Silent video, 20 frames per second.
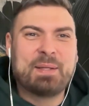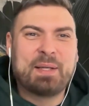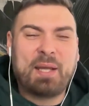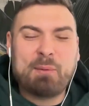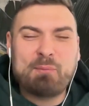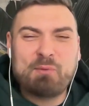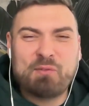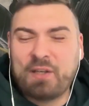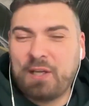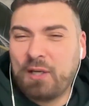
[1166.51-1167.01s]

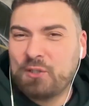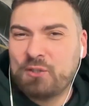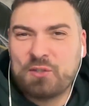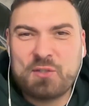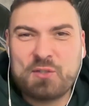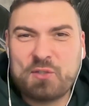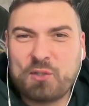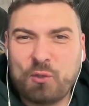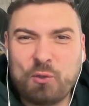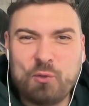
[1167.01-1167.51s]
Gamification
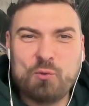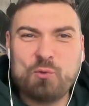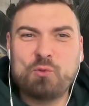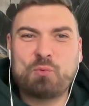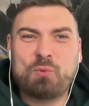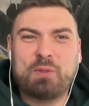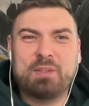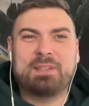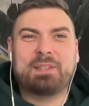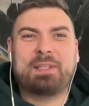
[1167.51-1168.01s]
is
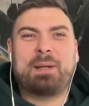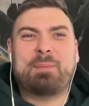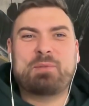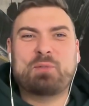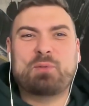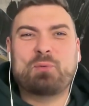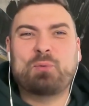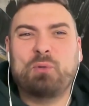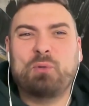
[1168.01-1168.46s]
huge when it comes to